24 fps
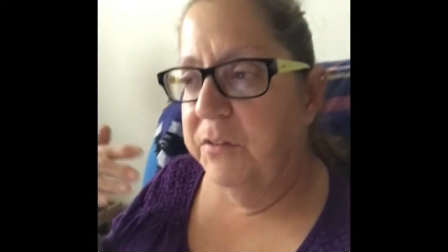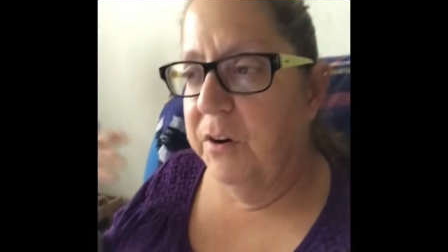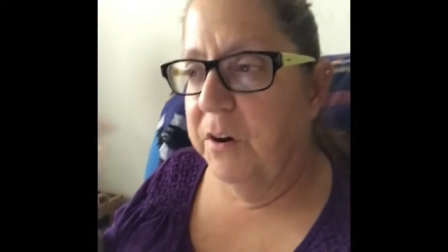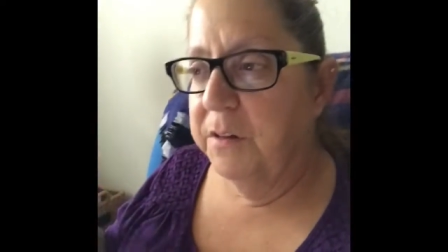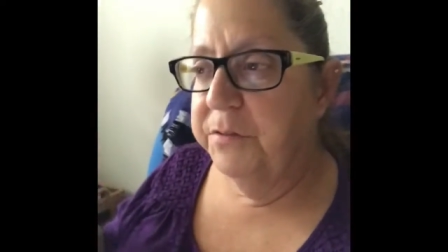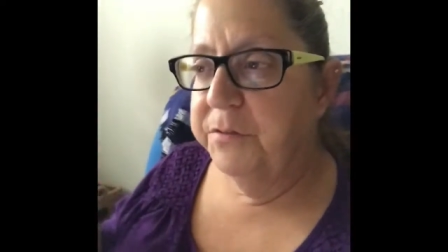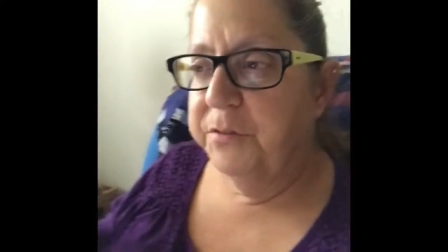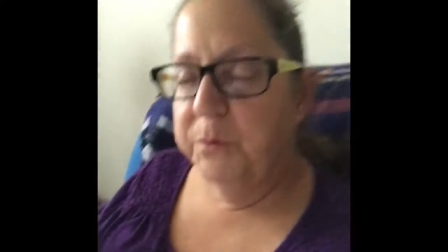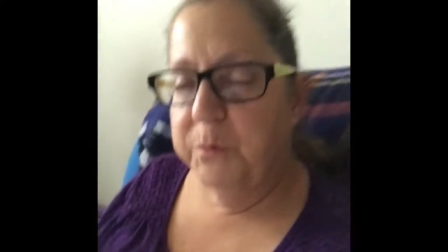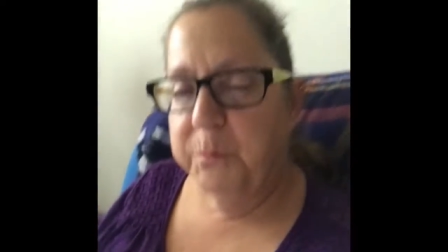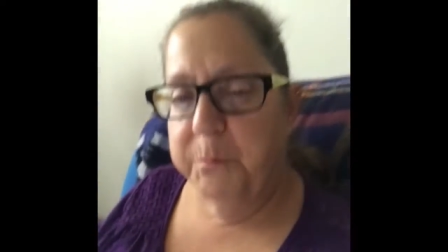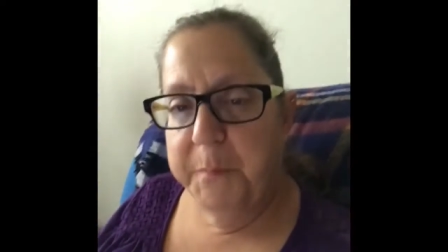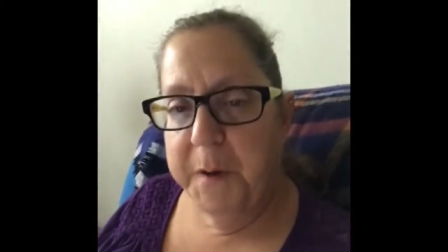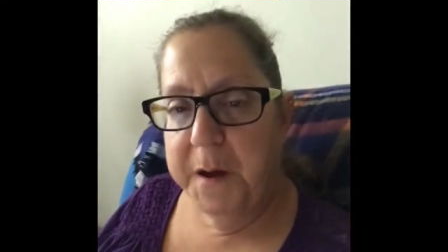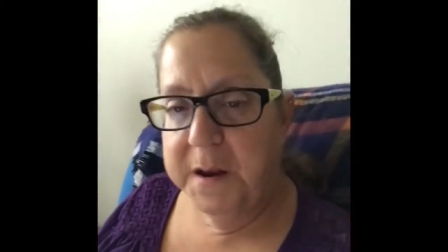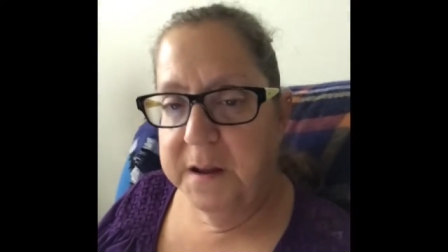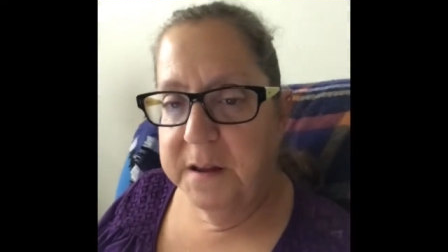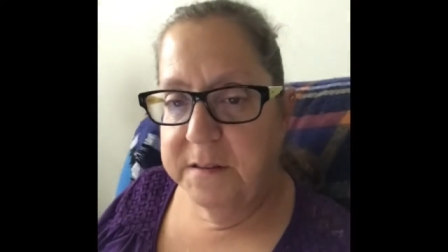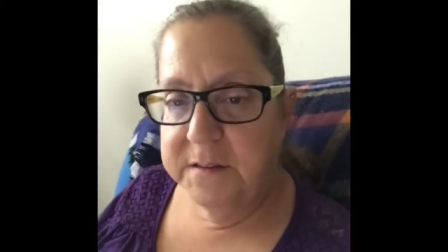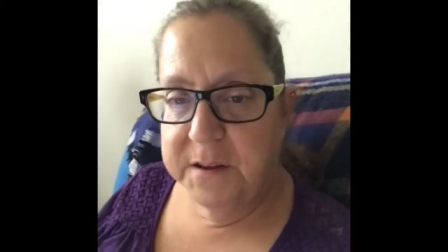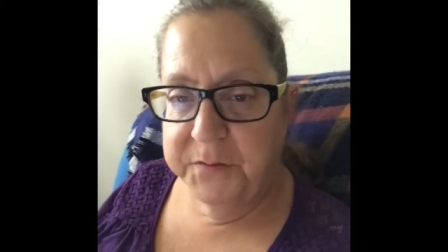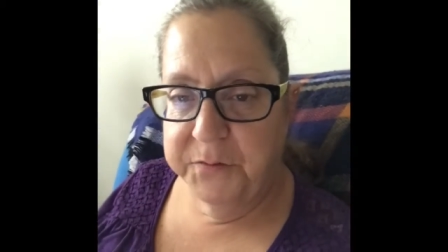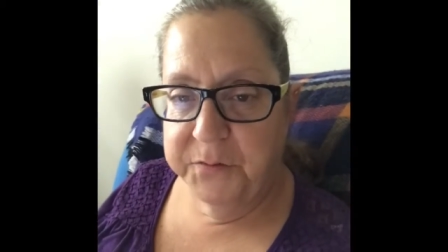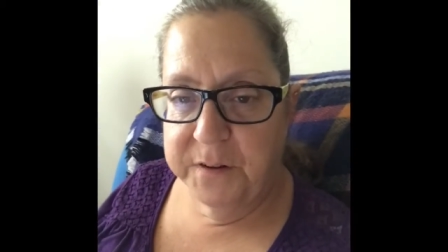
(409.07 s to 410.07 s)
gone through
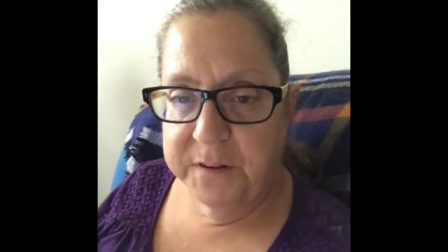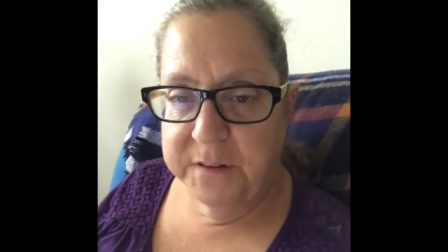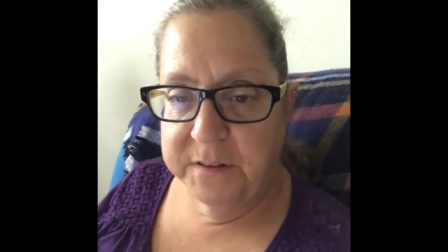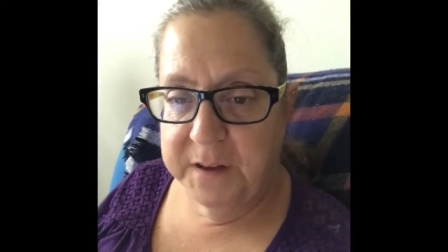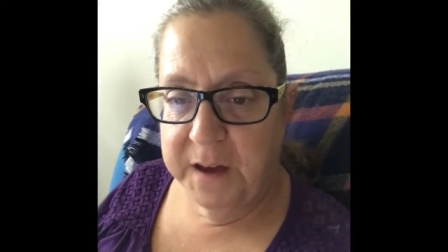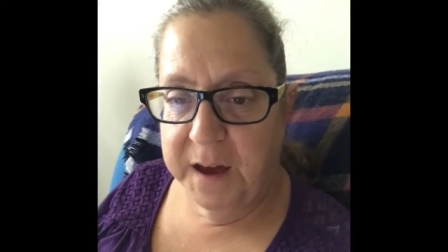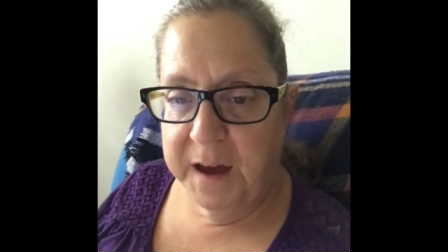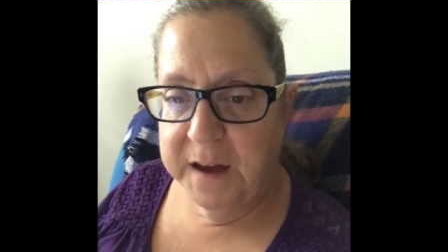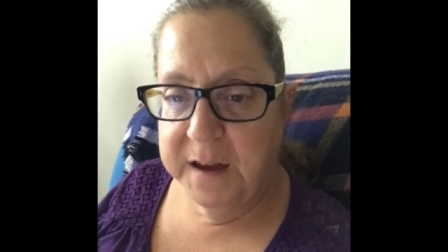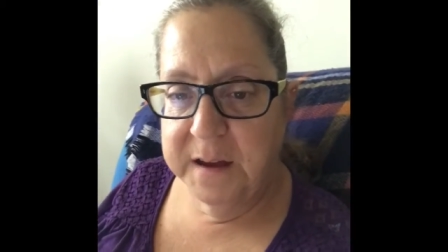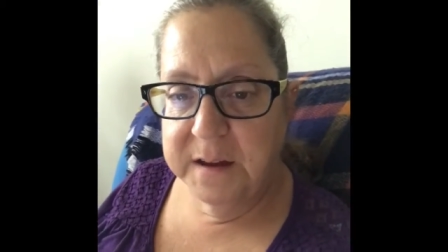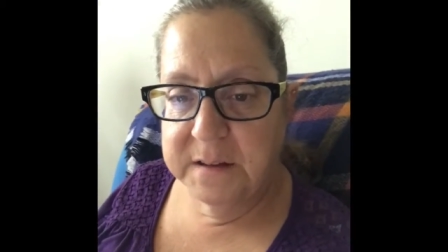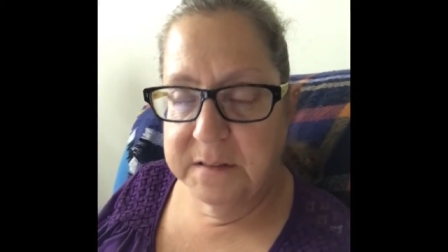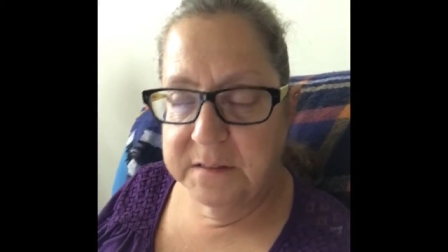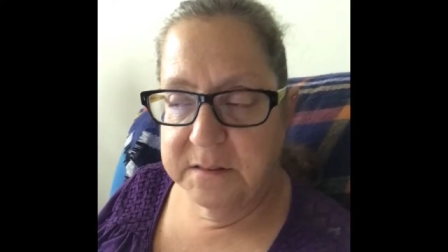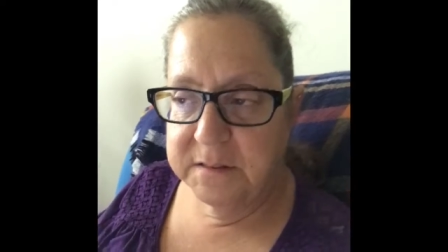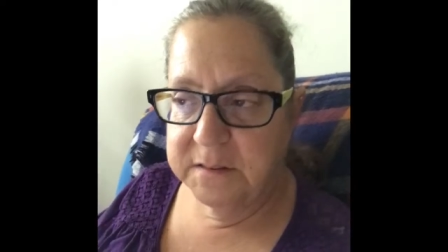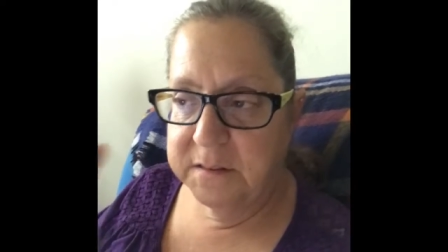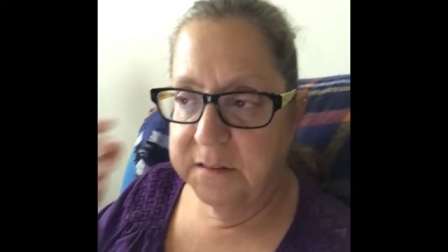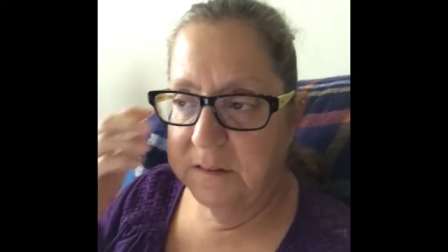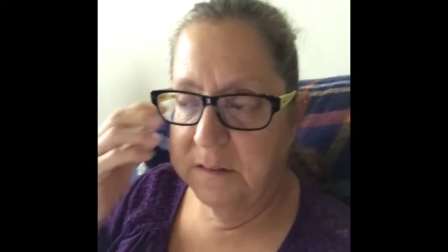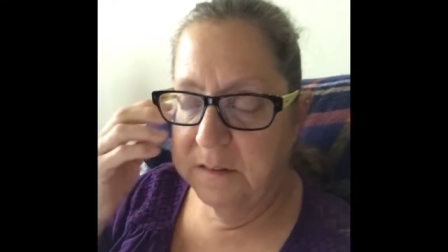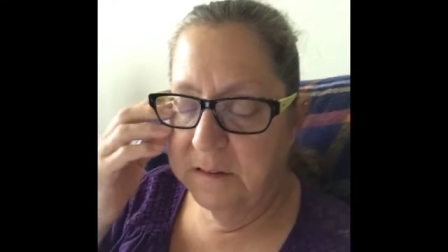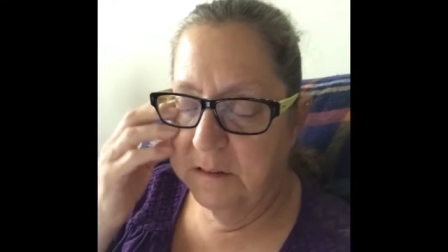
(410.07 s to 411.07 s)
many different
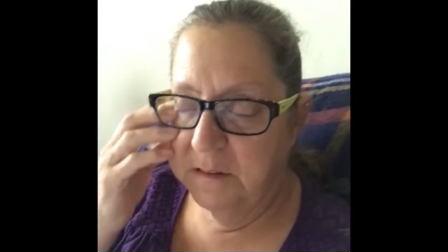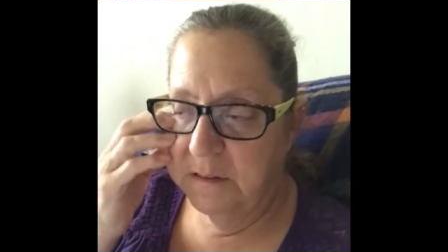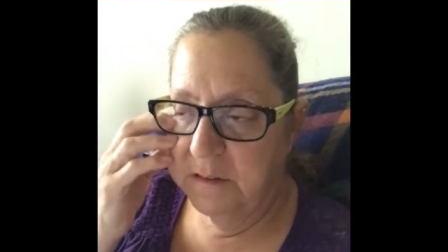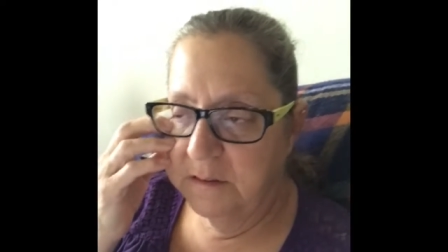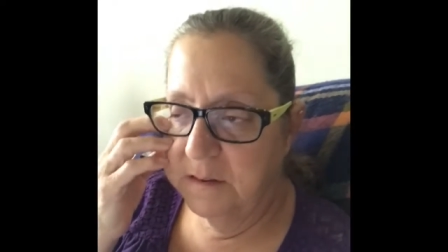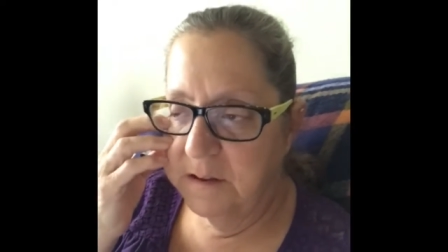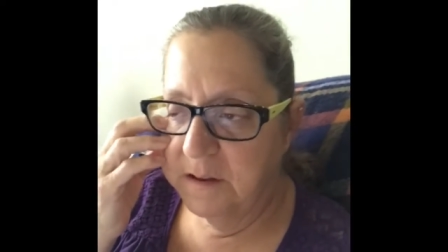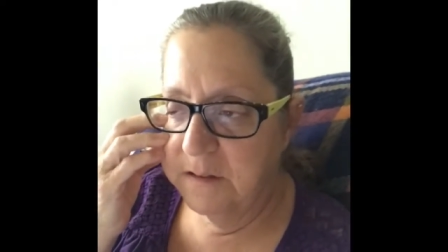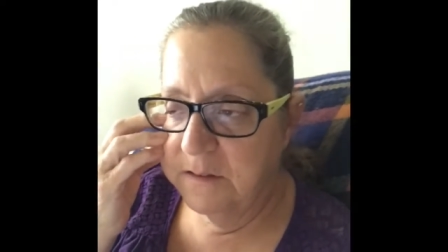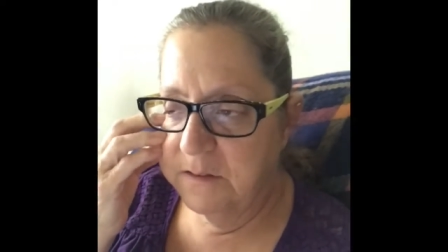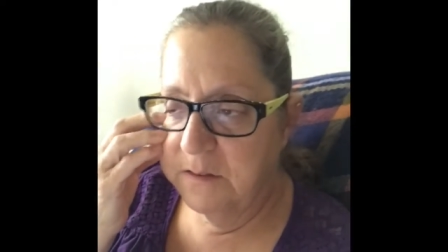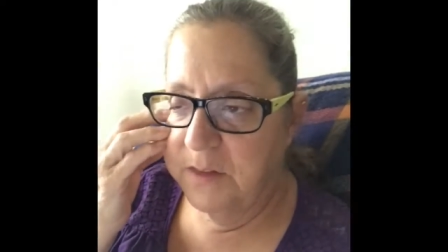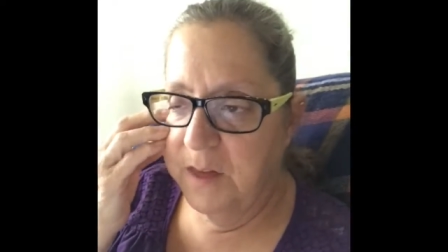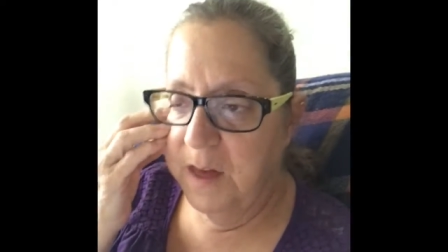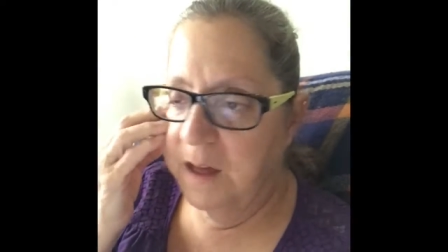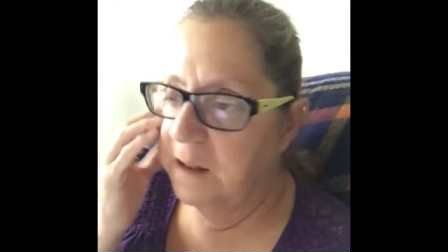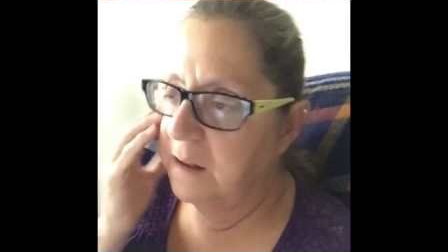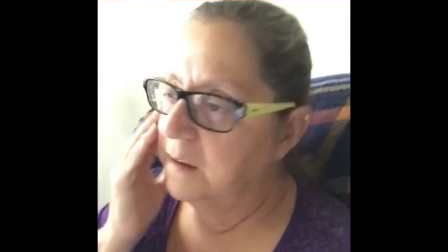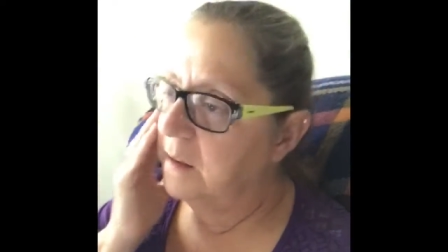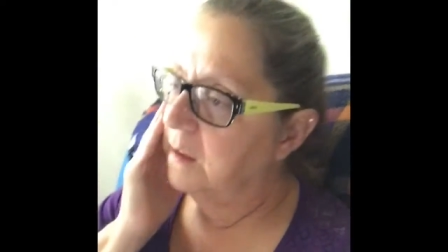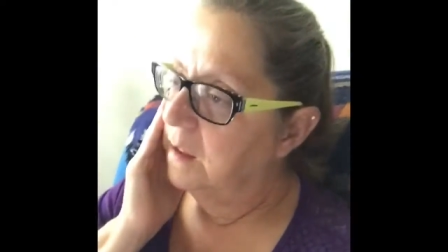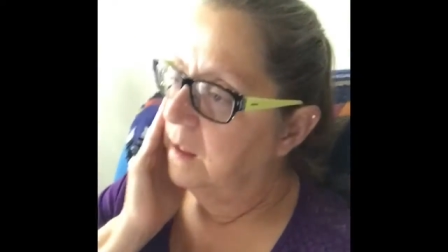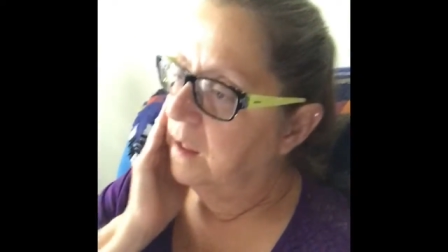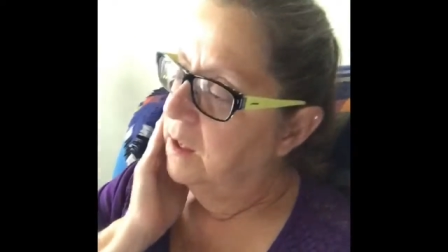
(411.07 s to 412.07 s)
diets since
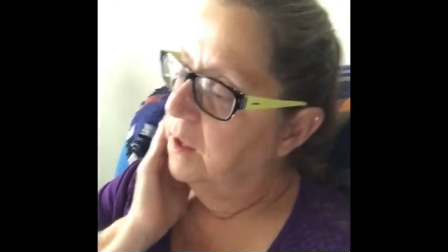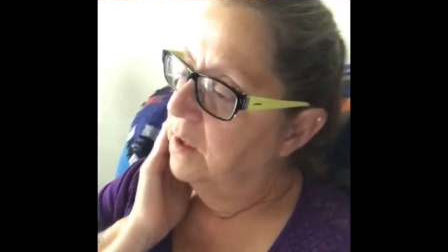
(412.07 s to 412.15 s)
then.